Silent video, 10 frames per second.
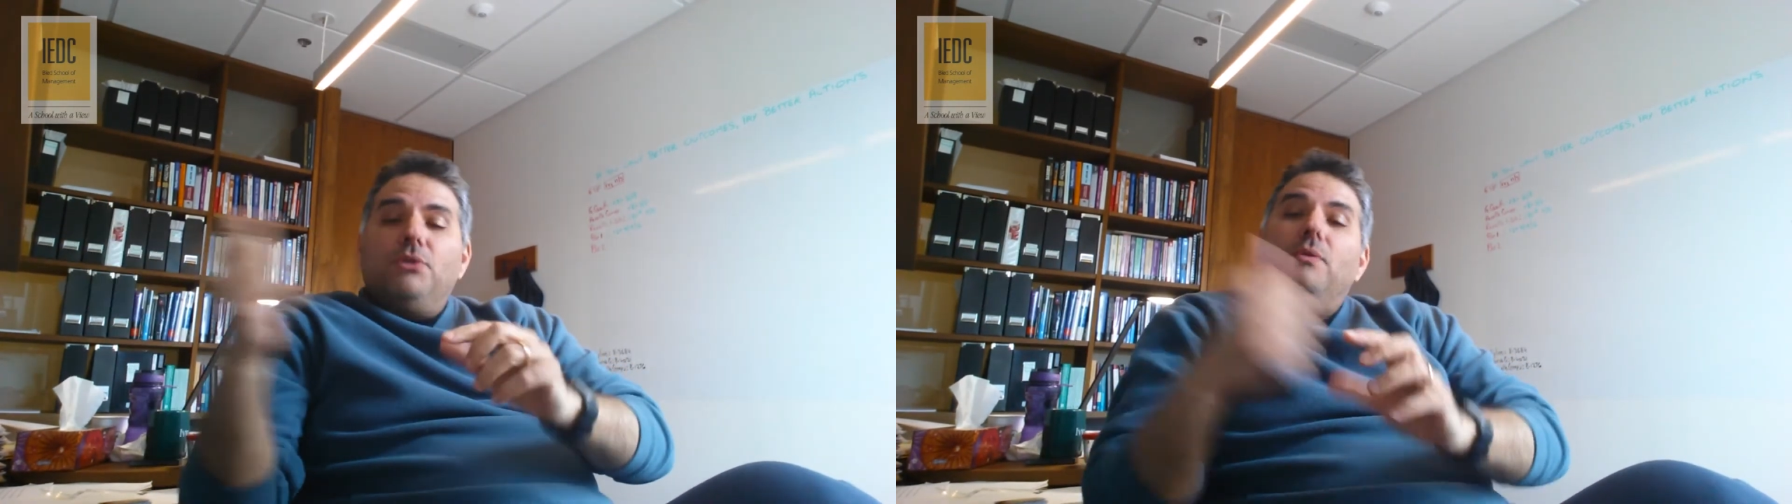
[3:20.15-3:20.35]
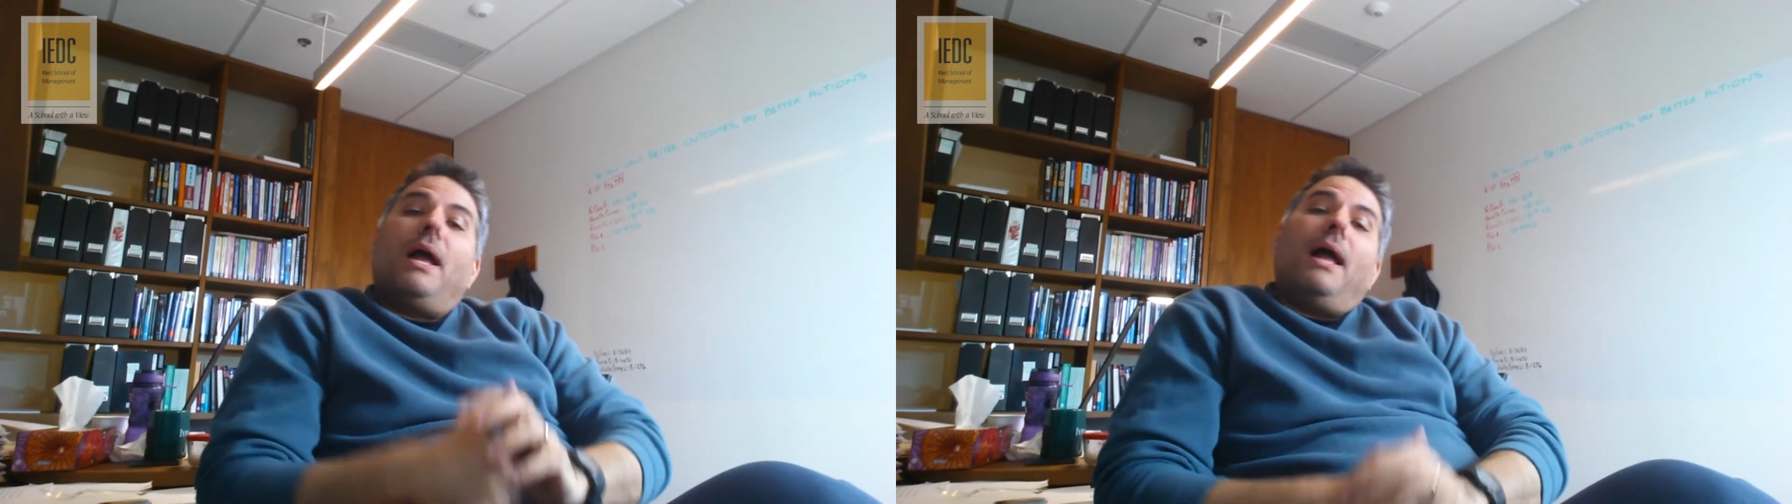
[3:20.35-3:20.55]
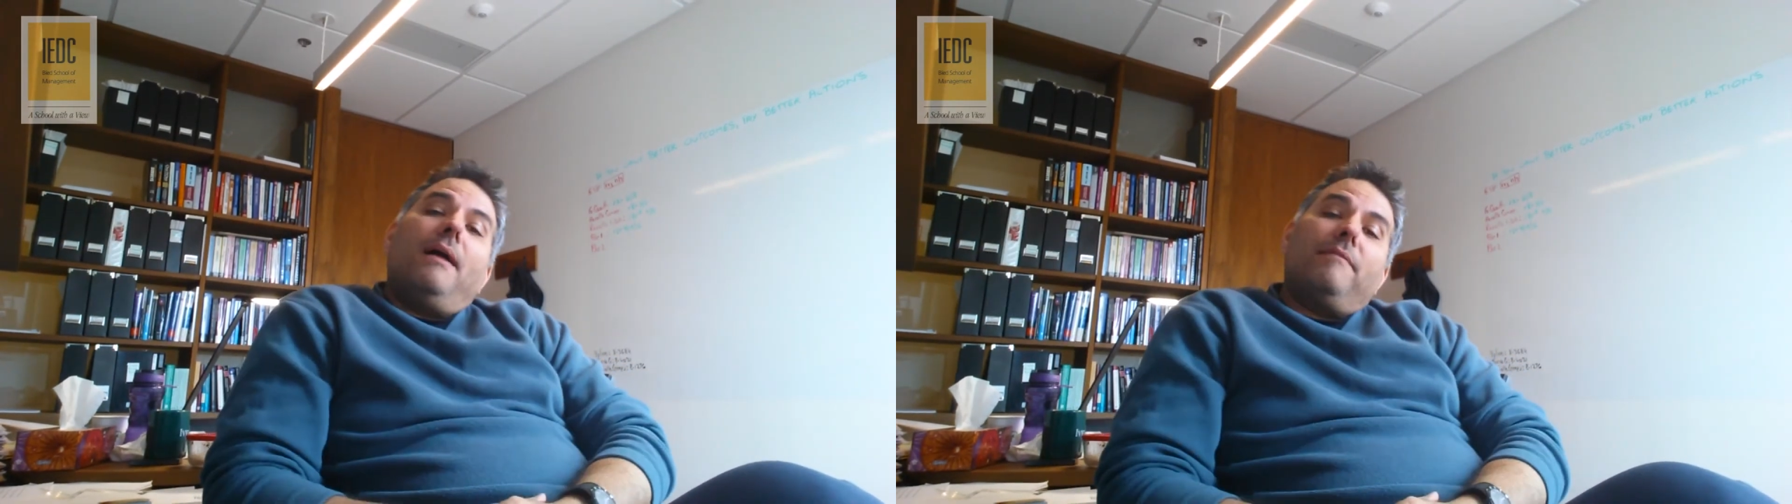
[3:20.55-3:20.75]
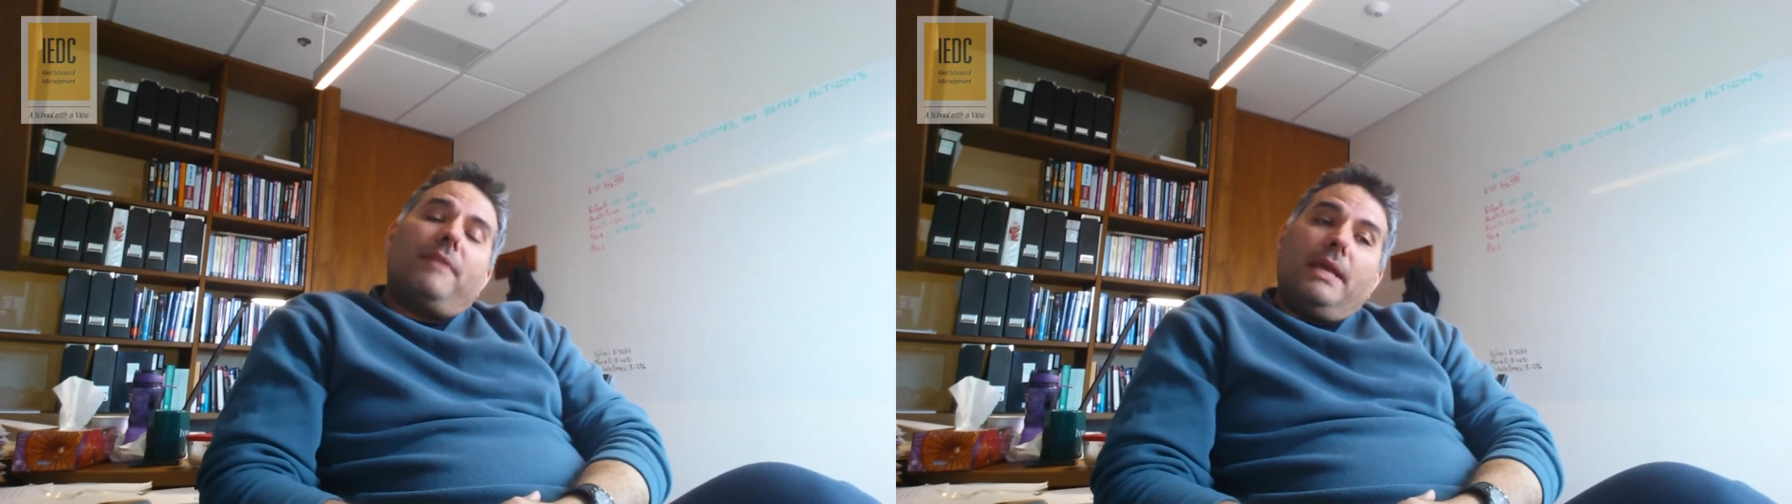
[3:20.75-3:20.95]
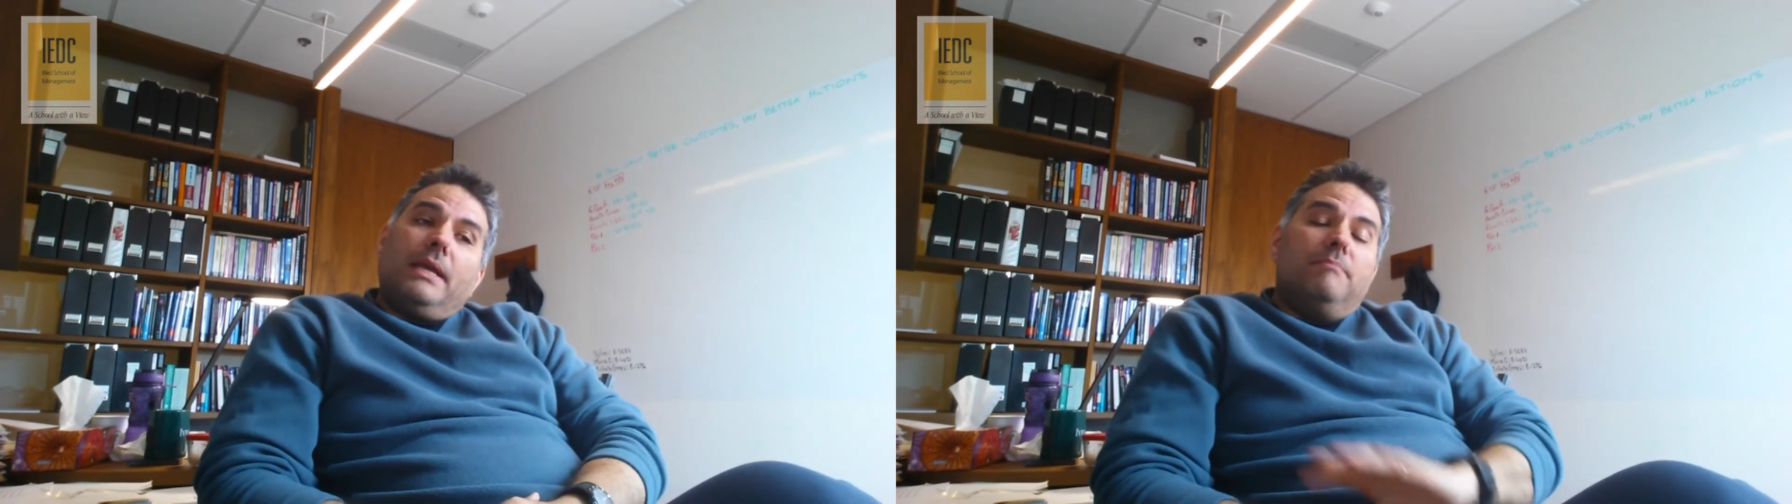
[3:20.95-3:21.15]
you have a